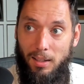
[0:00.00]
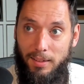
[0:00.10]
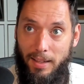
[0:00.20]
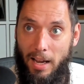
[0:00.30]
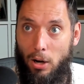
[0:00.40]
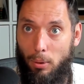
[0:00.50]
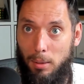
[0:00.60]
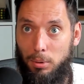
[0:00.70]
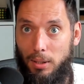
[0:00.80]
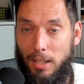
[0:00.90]
Now
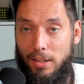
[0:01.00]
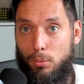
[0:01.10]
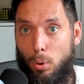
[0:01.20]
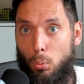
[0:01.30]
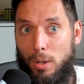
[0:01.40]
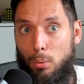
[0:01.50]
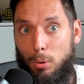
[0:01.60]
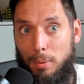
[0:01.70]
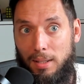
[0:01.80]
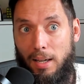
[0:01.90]
I believe what we
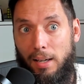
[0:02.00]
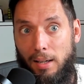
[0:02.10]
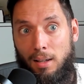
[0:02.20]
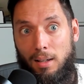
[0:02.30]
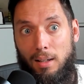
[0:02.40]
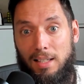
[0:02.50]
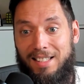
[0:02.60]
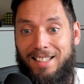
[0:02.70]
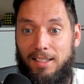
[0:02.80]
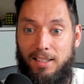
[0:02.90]
will be getting
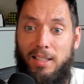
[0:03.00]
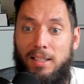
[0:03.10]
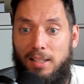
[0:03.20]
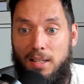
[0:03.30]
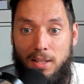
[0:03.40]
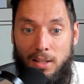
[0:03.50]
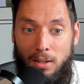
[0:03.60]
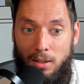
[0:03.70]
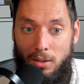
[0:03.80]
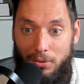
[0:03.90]
is consensus
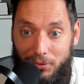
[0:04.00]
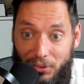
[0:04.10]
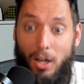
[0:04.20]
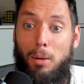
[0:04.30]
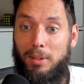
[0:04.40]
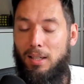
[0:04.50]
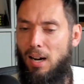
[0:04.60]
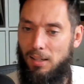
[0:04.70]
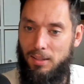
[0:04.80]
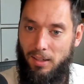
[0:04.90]
from the
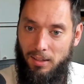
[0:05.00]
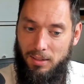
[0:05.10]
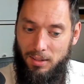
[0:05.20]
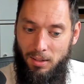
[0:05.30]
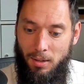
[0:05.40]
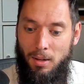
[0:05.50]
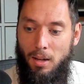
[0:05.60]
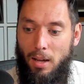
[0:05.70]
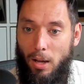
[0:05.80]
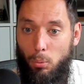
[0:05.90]
context.
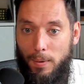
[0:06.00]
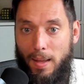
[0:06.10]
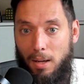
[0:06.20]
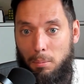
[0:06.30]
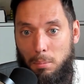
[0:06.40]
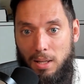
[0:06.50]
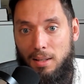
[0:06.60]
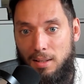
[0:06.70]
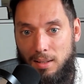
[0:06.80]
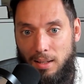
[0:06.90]
And what that
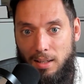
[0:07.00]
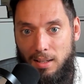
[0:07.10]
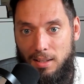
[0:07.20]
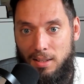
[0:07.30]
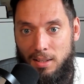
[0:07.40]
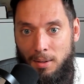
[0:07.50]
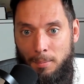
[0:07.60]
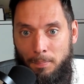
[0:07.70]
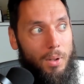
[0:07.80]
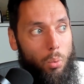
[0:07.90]
means is
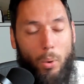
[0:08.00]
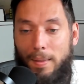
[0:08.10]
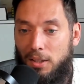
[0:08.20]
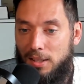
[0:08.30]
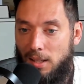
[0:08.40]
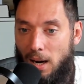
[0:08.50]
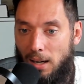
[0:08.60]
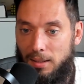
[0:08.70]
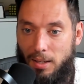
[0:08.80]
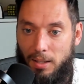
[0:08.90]
when there is
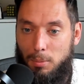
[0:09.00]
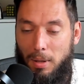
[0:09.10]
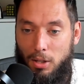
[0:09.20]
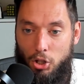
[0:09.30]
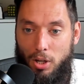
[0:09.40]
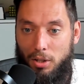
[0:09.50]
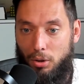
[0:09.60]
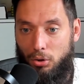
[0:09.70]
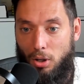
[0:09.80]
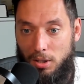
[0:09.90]
context being shared
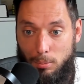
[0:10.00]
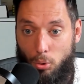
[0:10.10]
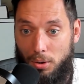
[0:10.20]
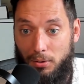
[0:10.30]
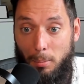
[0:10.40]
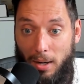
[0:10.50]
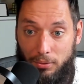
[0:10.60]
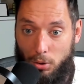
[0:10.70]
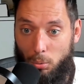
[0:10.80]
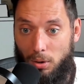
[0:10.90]
across the board from
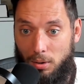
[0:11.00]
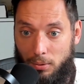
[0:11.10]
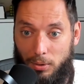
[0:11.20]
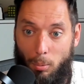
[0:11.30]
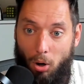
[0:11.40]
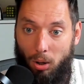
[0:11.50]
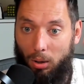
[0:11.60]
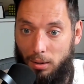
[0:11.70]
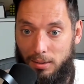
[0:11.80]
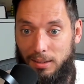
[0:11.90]
everyone, from
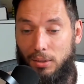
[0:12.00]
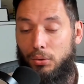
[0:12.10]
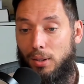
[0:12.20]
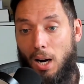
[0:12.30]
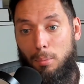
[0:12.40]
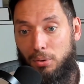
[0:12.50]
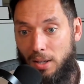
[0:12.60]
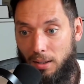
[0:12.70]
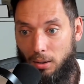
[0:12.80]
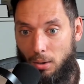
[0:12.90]
all different
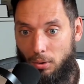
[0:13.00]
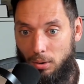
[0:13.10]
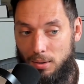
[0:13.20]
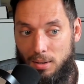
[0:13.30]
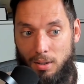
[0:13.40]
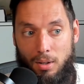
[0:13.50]
operating levels,